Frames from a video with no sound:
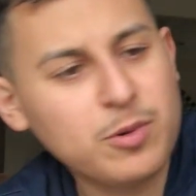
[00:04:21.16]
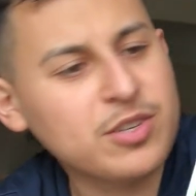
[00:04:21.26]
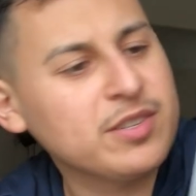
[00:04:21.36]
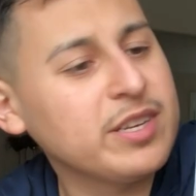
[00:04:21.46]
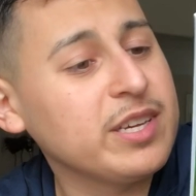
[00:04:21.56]
which
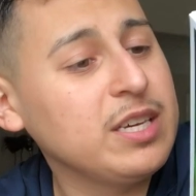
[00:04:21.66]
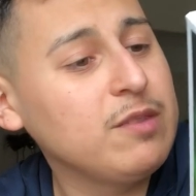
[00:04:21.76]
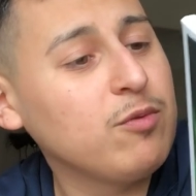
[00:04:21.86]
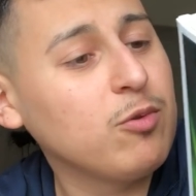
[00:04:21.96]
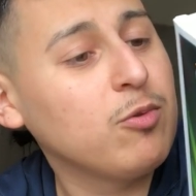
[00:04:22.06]
is the
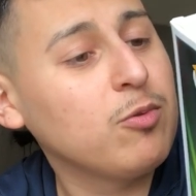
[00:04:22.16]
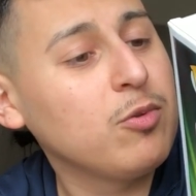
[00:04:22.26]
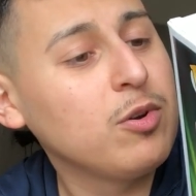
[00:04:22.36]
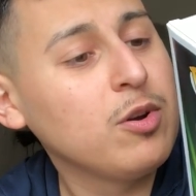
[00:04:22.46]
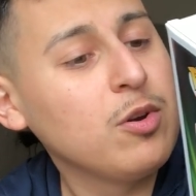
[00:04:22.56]
evil
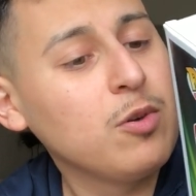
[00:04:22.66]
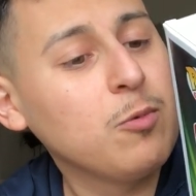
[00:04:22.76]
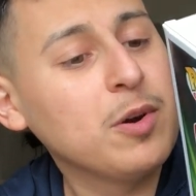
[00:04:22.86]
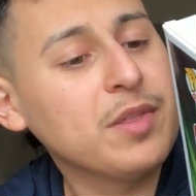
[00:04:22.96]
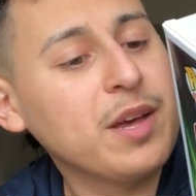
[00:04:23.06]

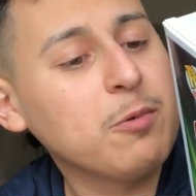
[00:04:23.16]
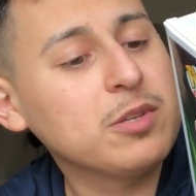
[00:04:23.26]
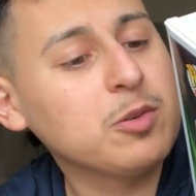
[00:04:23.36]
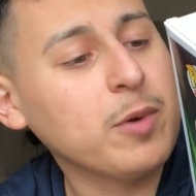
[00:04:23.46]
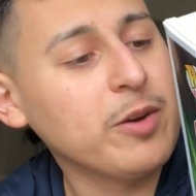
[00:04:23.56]
one that
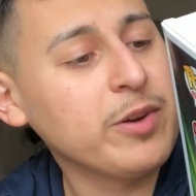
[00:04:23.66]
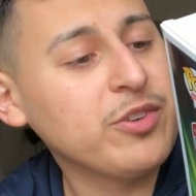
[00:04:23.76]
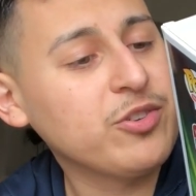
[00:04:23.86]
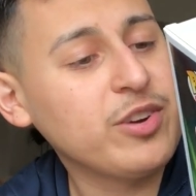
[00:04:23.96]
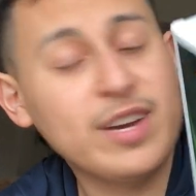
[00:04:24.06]
was the White
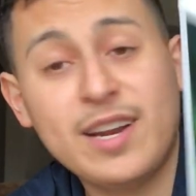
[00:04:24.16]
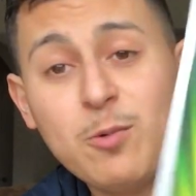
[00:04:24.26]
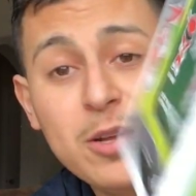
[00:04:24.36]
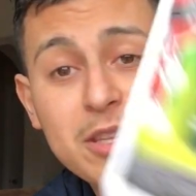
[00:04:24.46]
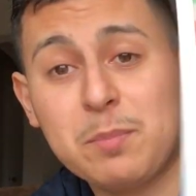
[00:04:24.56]
Ranger, and I
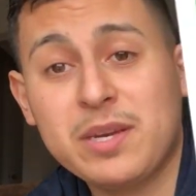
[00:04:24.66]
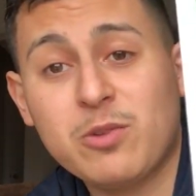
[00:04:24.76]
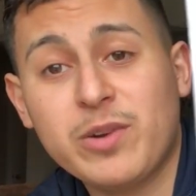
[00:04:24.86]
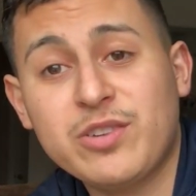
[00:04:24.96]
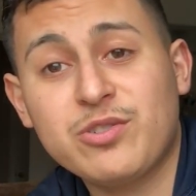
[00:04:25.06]
want the
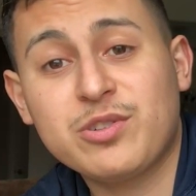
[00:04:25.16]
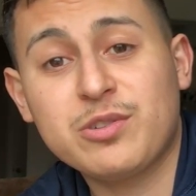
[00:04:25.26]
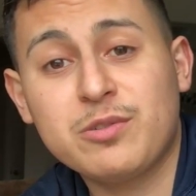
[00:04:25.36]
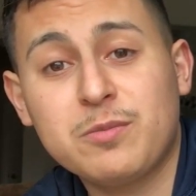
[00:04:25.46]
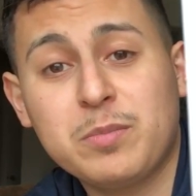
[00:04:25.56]
Pink Ranger
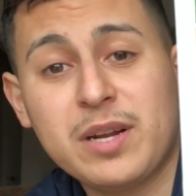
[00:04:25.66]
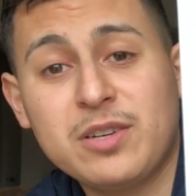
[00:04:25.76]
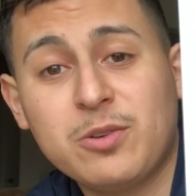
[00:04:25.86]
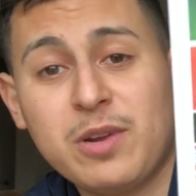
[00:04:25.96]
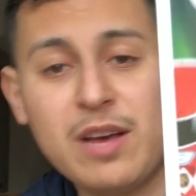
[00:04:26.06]
too, but I
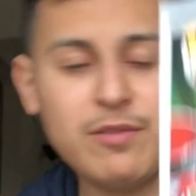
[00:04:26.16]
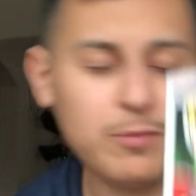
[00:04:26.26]
don't have